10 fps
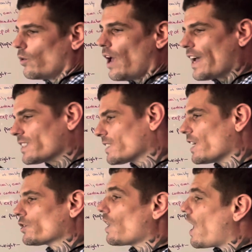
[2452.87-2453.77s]

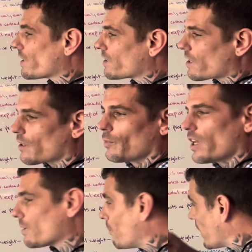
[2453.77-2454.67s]
Existential logicism
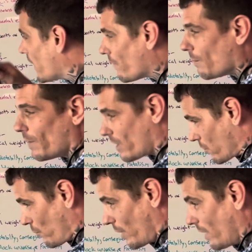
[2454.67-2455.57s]
doesn't believe in
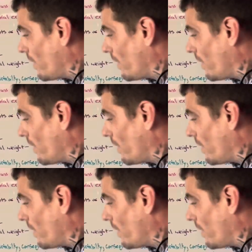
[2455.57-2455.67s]
mystery.